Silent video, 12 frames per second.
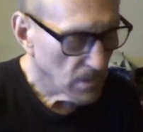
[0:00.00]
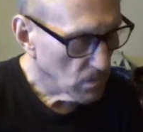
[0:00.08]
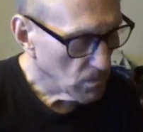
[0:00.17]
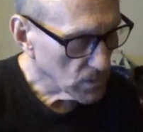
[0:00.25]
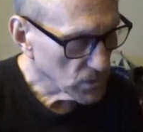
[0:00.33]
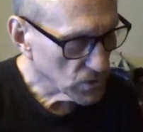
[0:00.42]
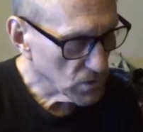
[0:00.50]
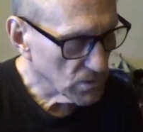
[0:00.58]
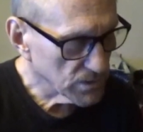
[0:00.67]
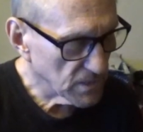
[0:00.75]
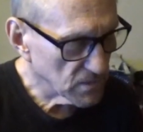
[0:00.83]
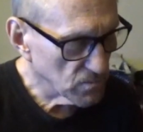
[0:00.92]
which turns
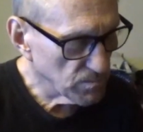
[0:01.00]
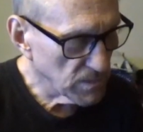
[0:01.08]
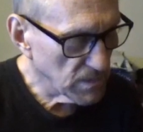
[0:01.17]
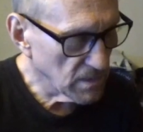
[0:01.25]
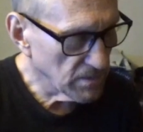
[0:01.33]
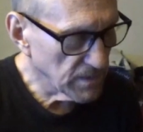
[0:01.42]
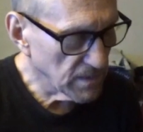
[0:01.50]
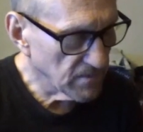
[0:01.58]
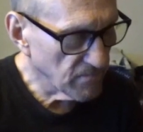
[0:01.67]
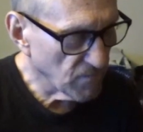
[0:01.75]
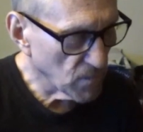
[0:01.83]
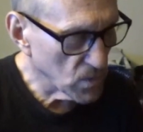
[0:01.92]
out to be the
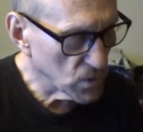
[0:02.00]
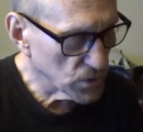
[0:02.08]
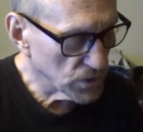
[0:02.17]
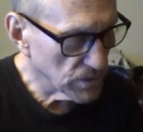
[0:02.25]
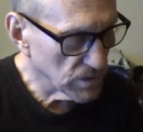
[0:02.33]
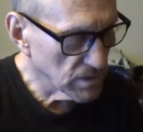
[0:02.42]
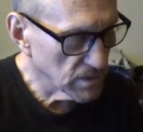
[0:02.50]
inversion,